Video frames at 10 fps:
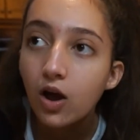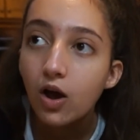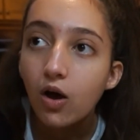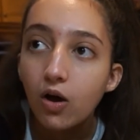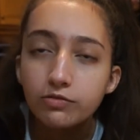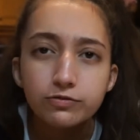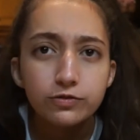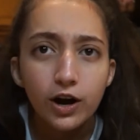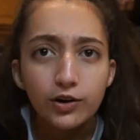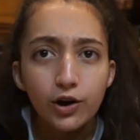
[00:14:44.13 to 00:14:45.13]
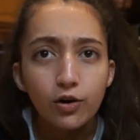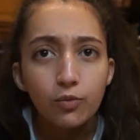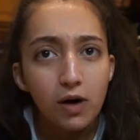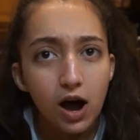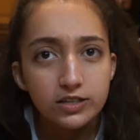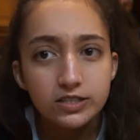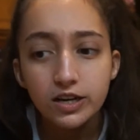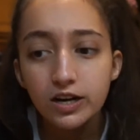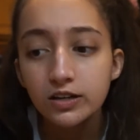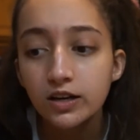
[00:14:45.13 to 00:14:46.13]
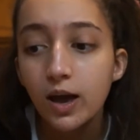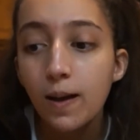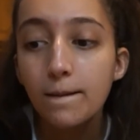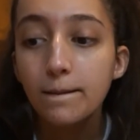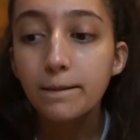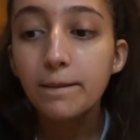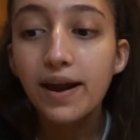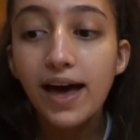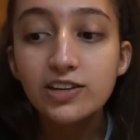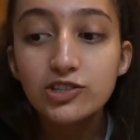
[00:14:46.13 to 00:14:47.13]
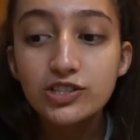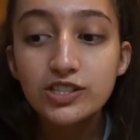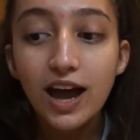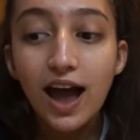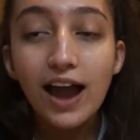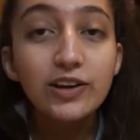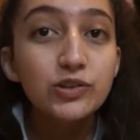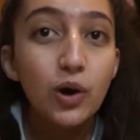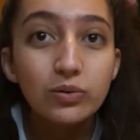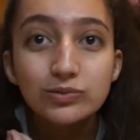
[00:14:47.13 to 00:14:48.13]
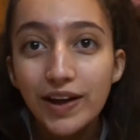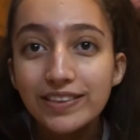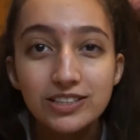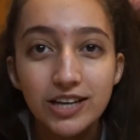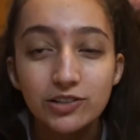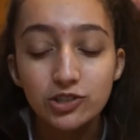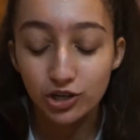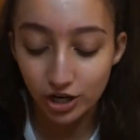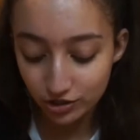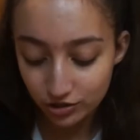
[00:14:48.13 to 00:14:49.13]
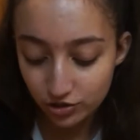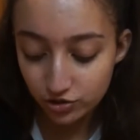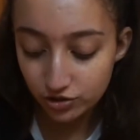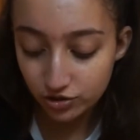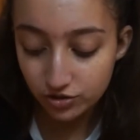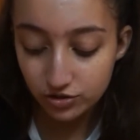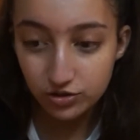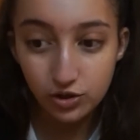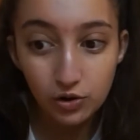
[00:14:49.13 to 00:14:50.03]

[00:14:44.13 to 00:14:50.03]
Alfredo pasta, but I don't like the texture. It's too